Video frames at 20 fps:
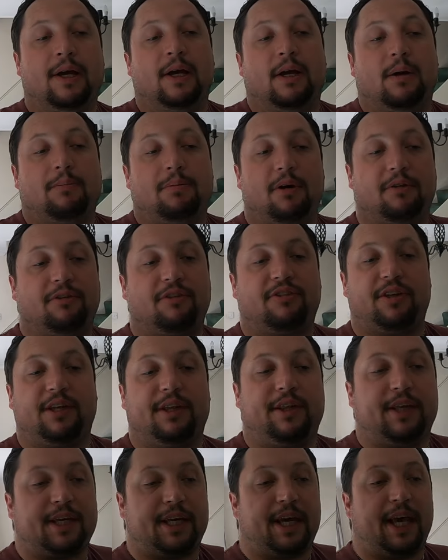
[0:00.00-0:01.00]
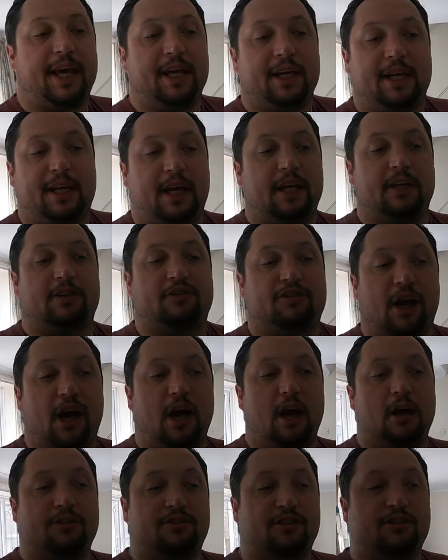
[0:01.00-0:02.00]
But obviously, the King, King
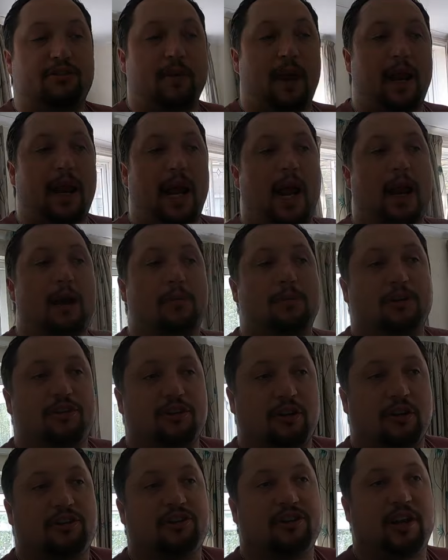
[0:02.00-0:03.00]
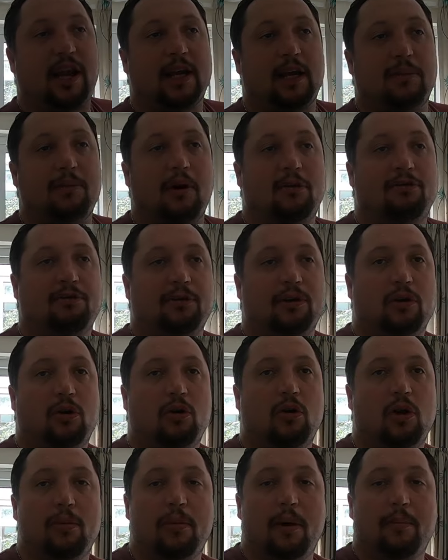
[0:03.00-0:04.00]
Charles, doesn't matter how much I slag him off and
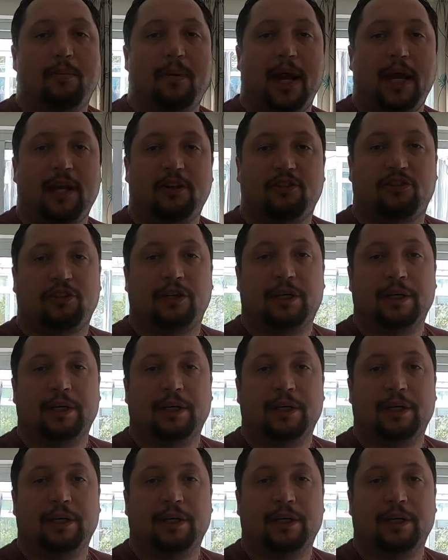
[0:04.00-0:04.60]
call him a bitch,